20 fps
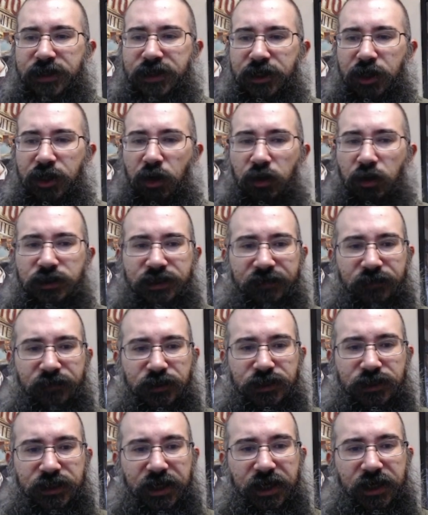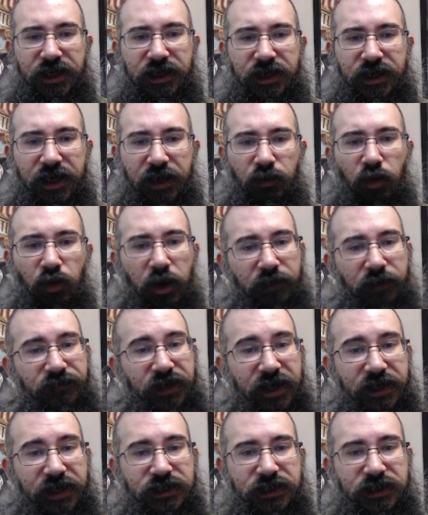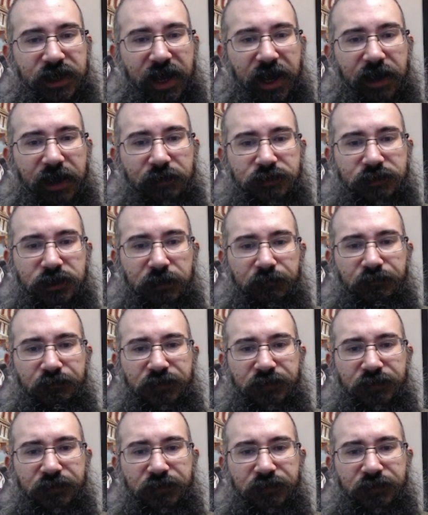that no one's ever seen in one of Ken's games.